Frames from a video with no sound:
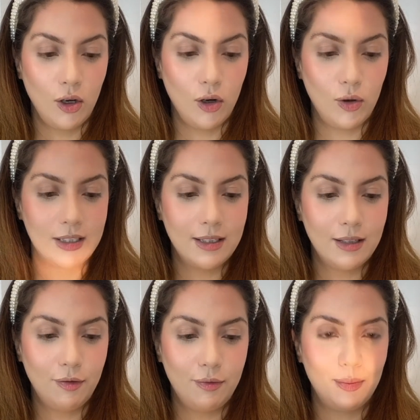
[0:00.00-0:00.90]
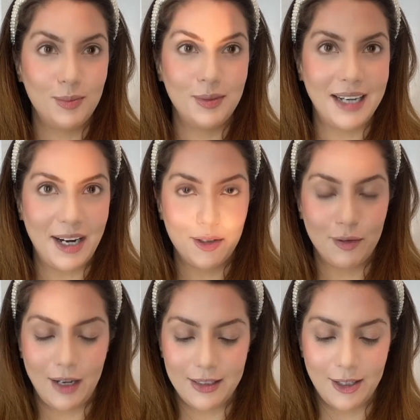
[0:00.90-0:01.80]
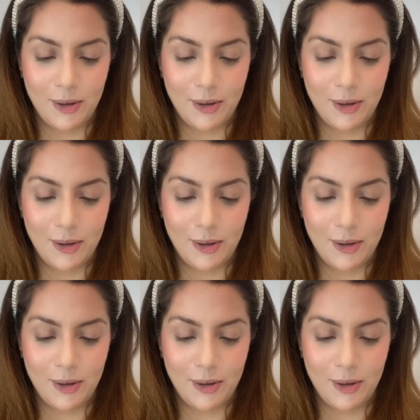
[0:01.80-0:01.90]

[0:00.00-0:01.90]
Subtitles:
oh, it's the light reflecting.